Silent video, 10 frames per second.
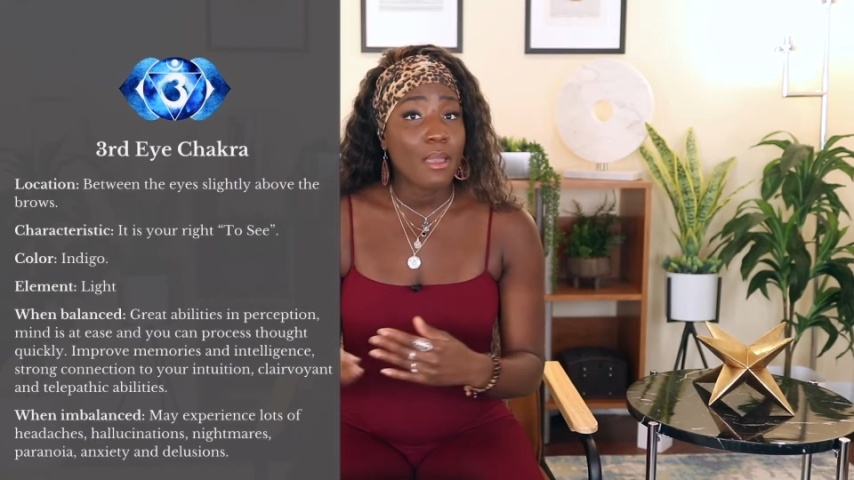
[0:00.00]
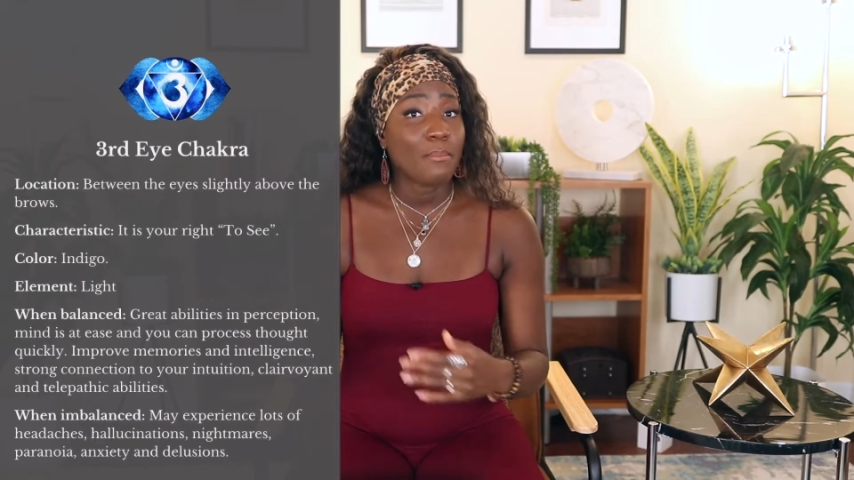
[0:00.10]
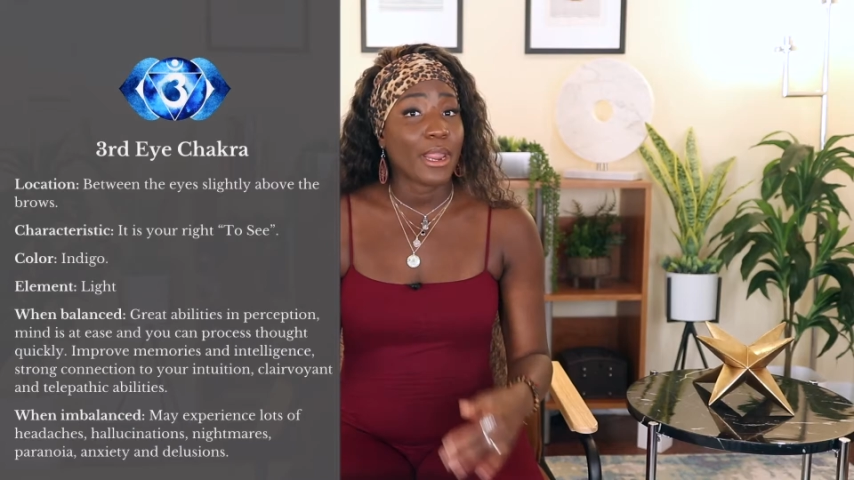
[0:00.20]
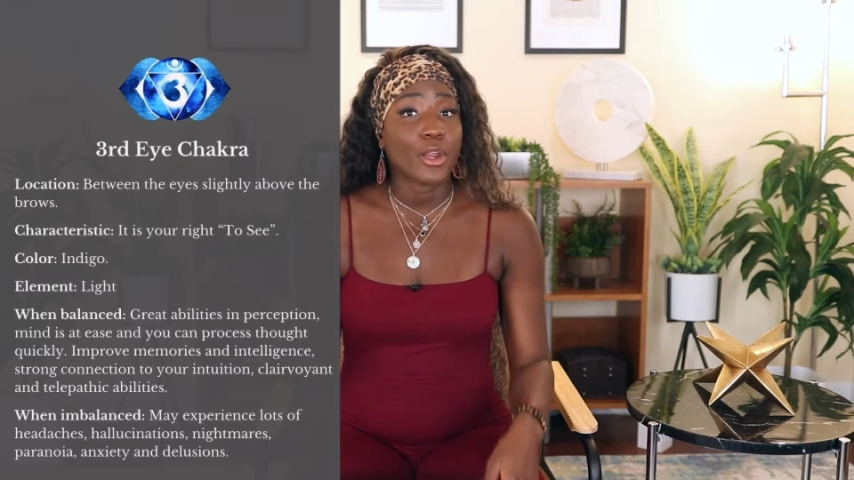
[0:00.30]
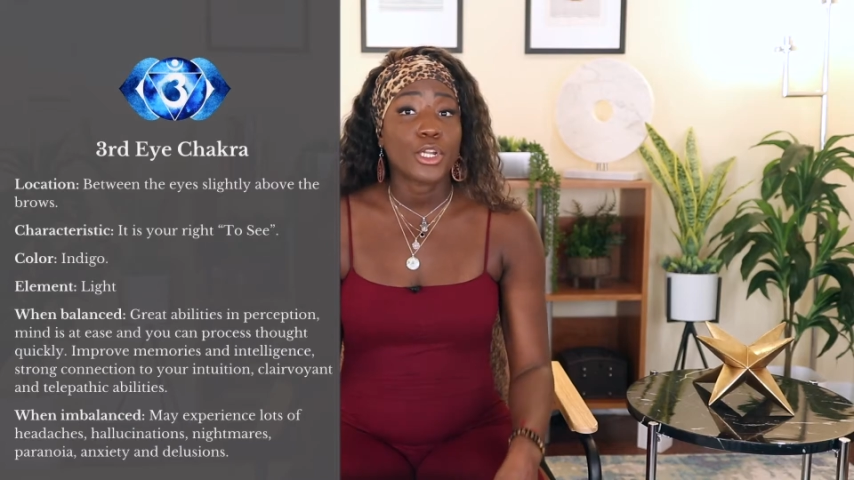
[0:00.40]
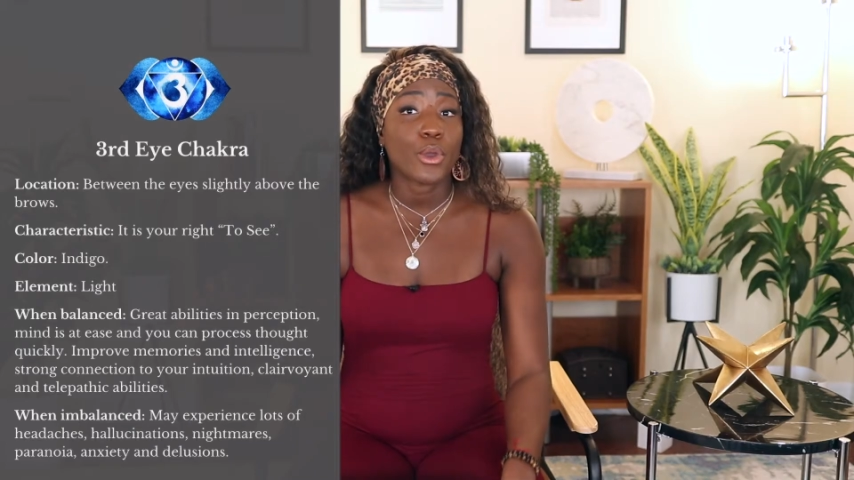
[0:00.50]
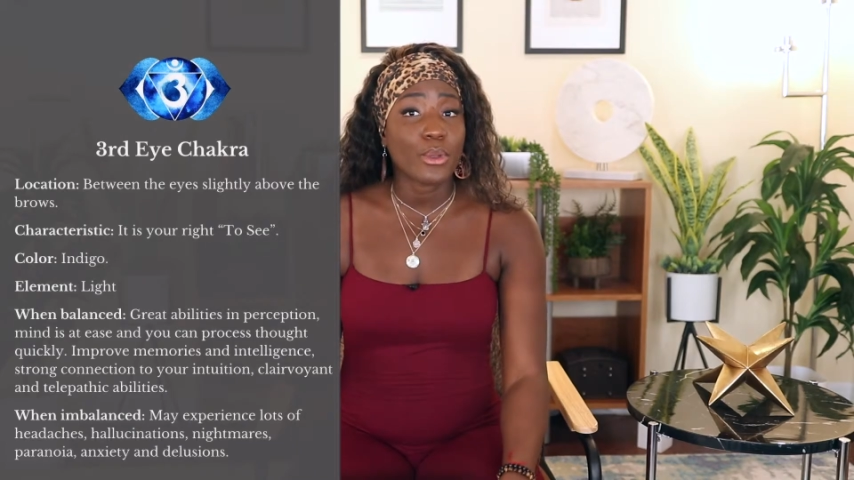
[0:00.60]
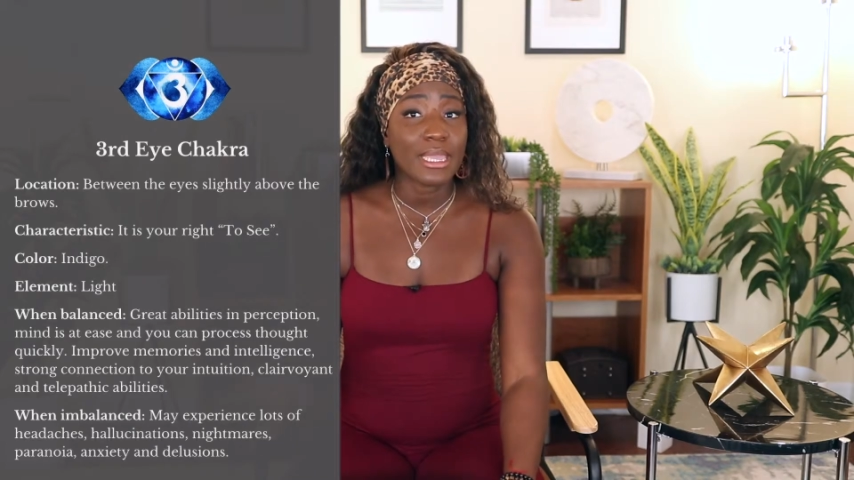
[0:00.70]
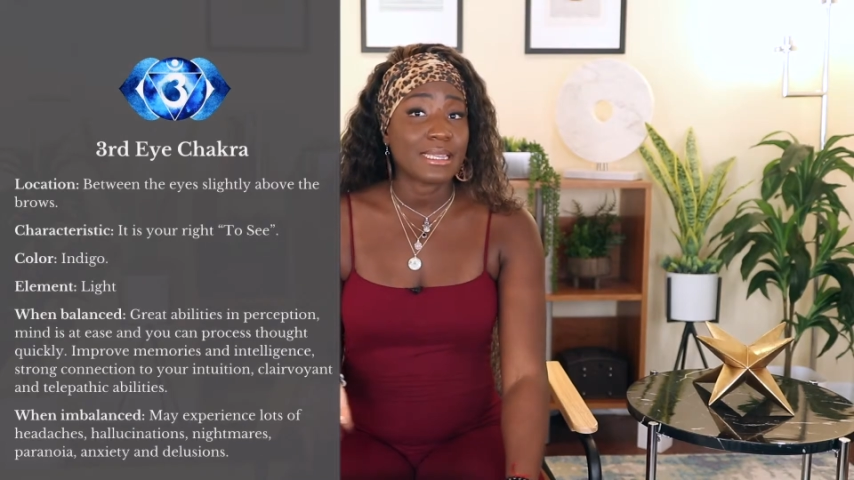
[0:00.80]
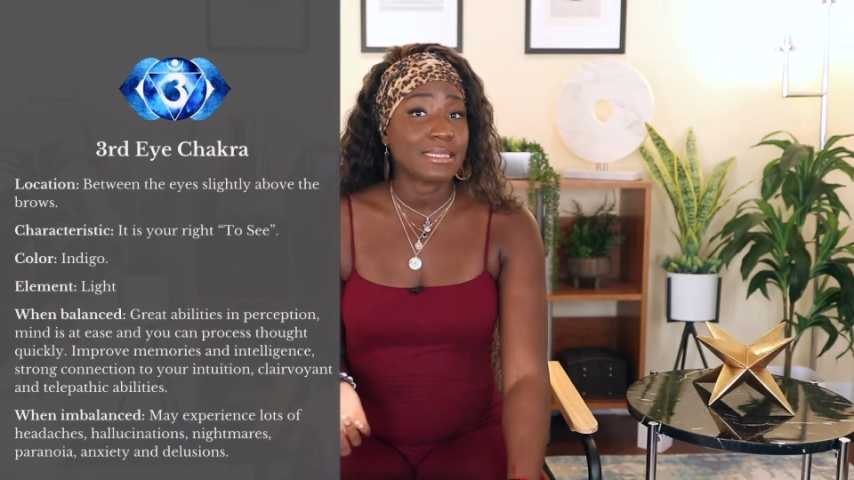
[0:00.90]

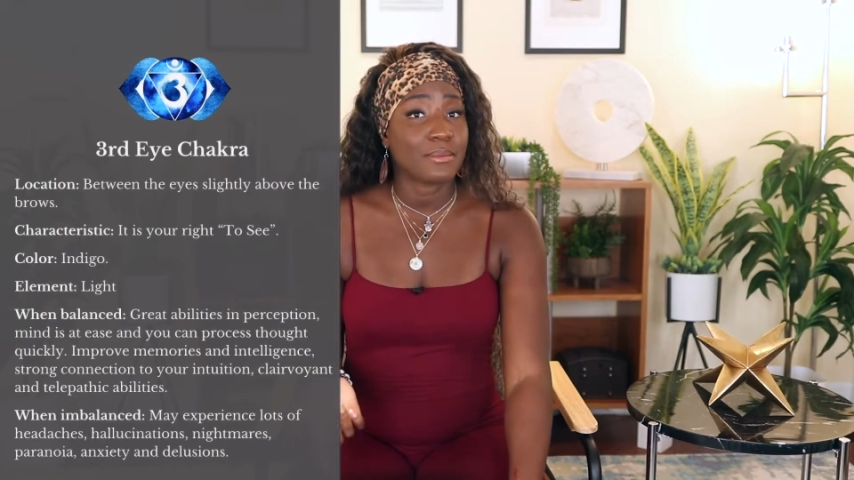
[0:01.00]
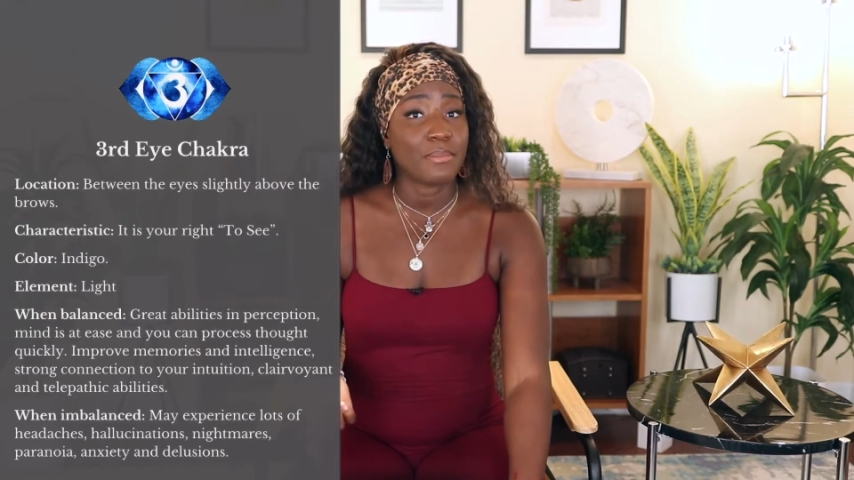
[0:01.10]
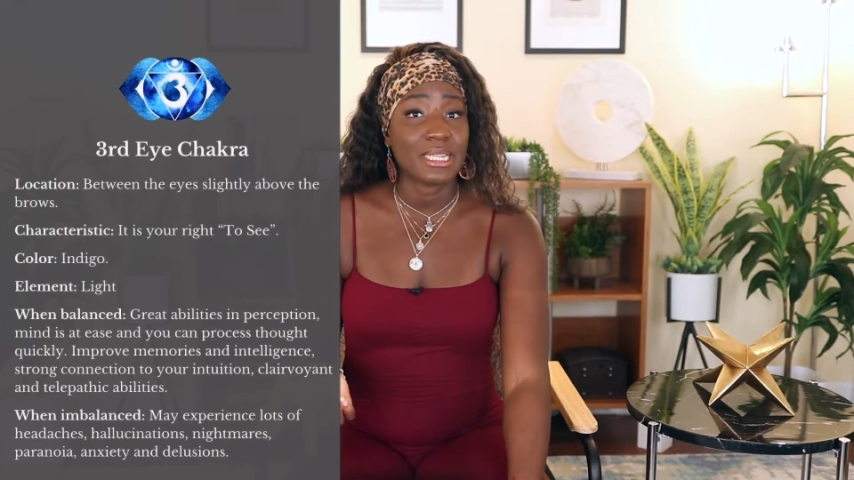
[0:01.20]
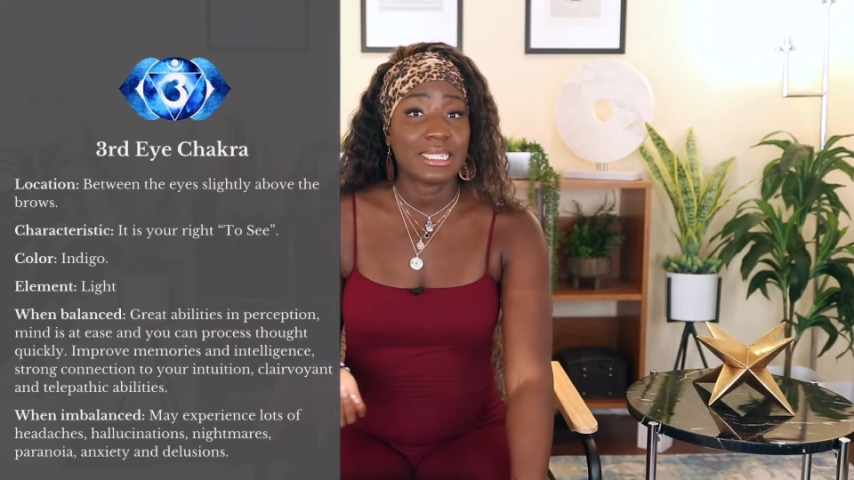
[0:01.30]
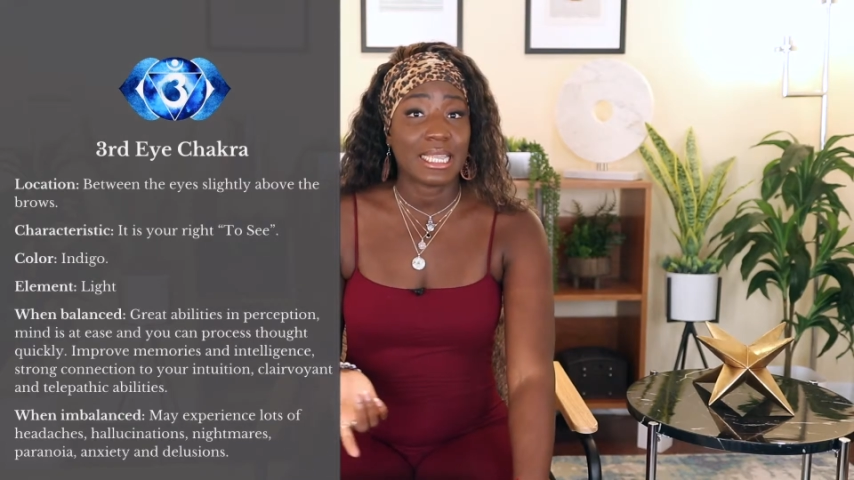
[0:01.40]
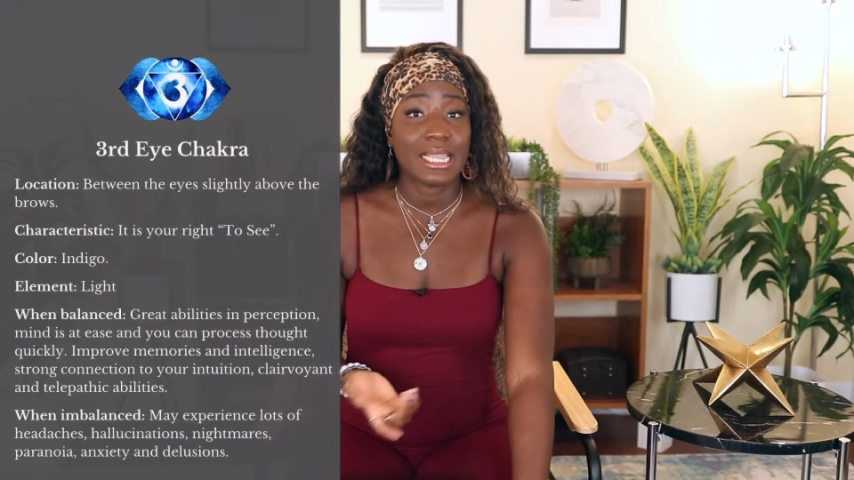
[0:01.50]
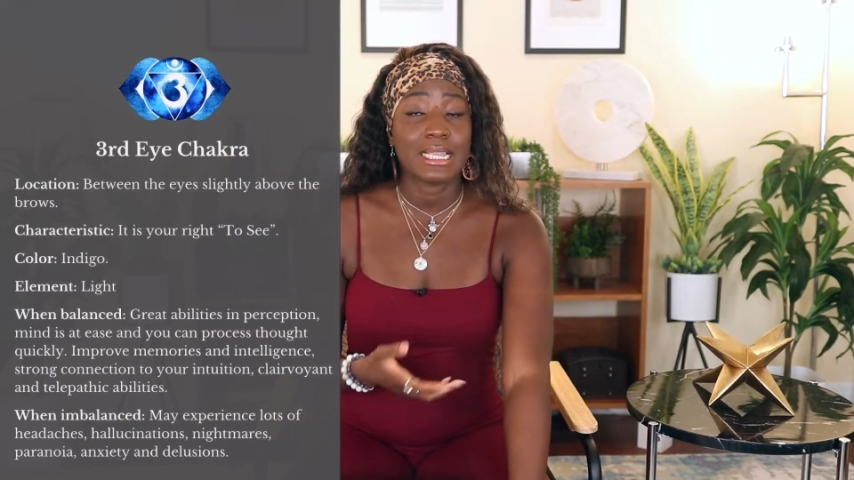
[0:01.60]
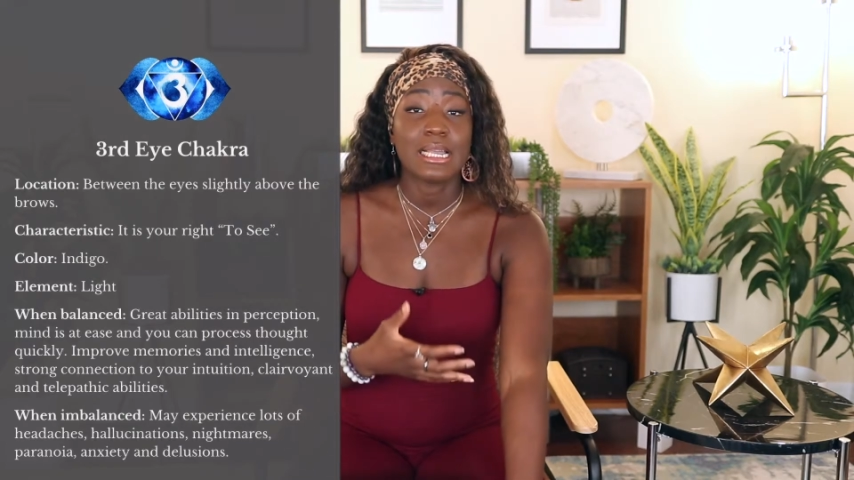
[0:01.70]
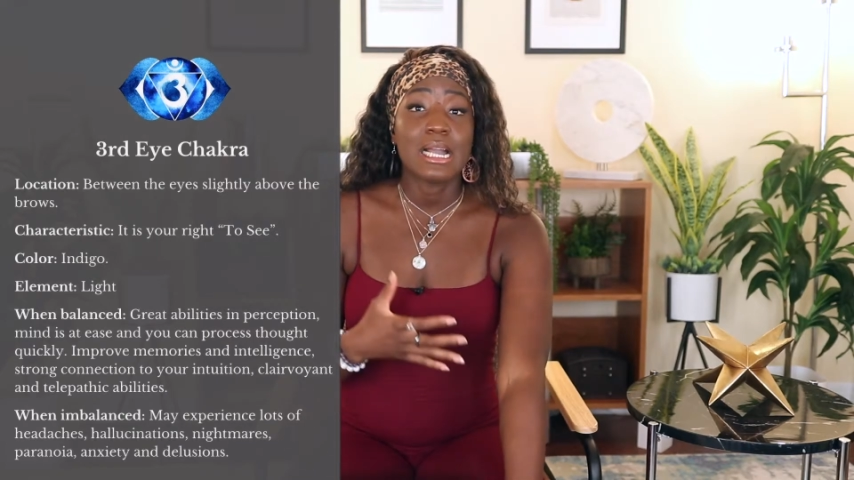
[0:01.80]
paranoia is a big thing.